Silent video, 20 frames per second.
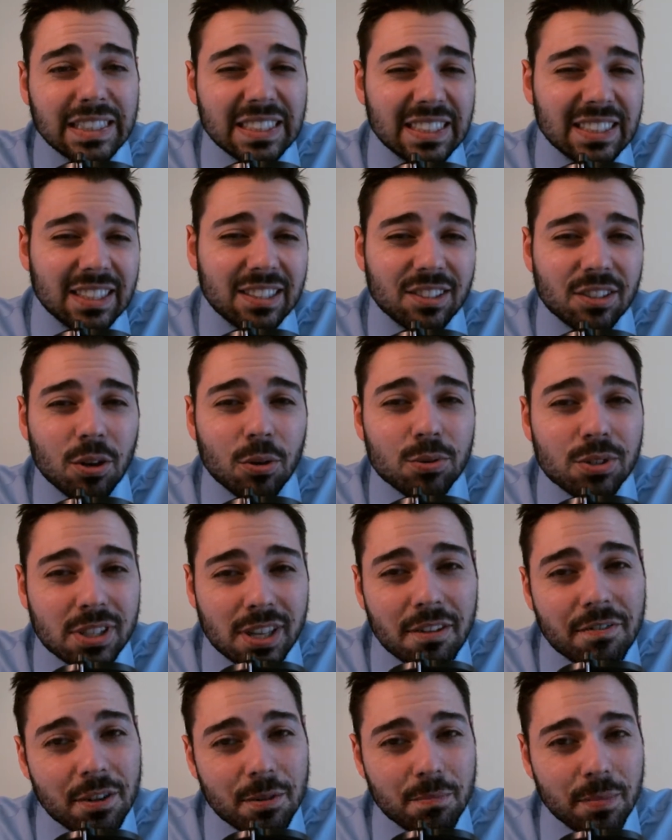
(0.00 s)
let's go
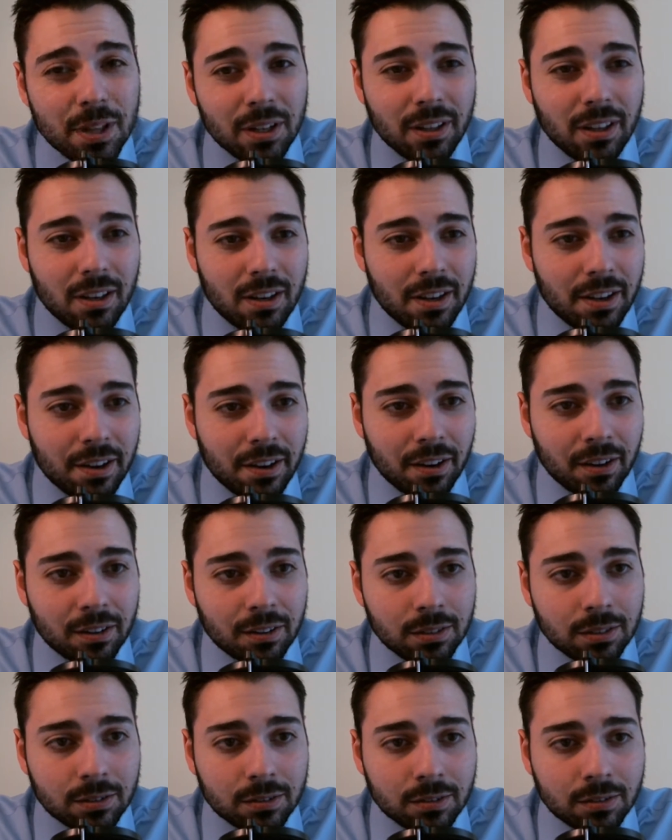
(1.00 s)
7 million here.
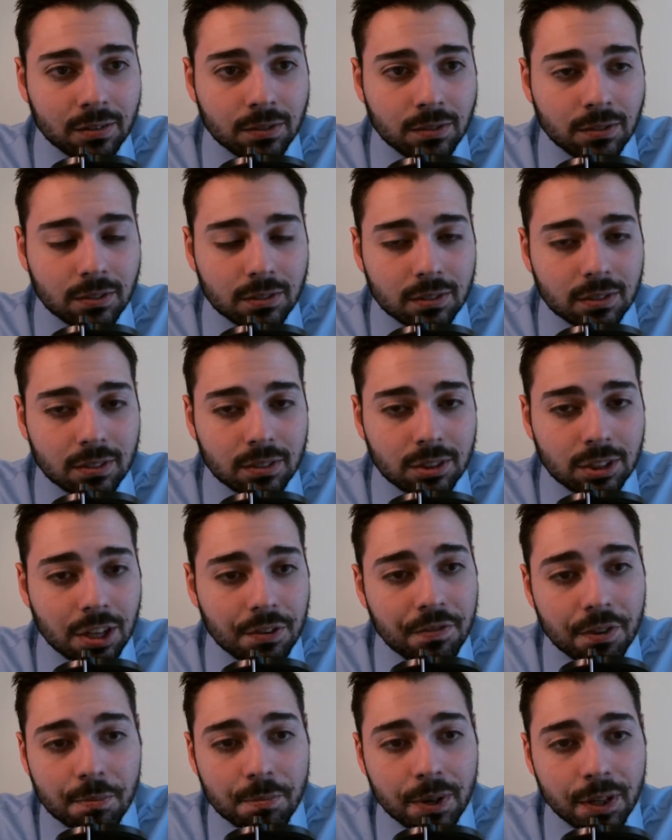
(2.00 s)

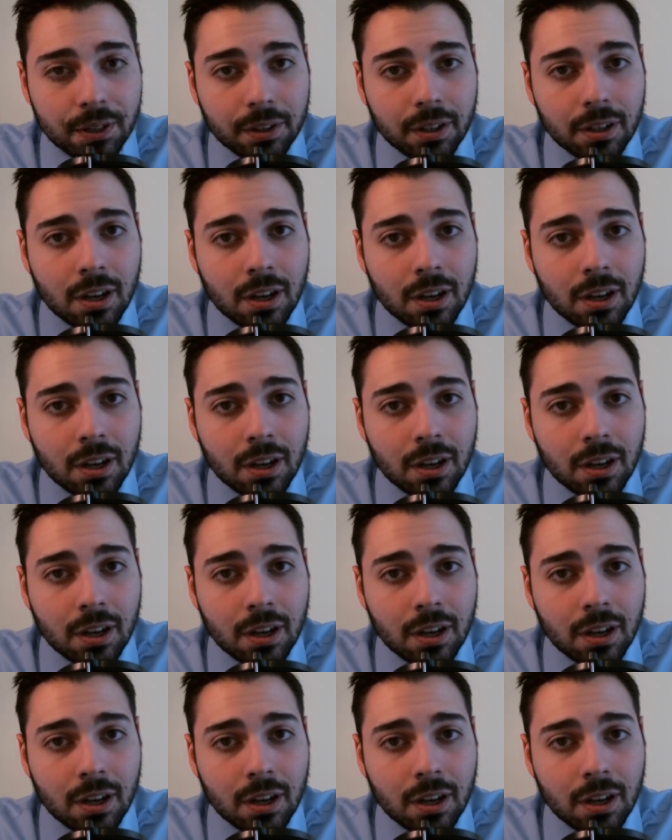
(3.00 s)
7 million.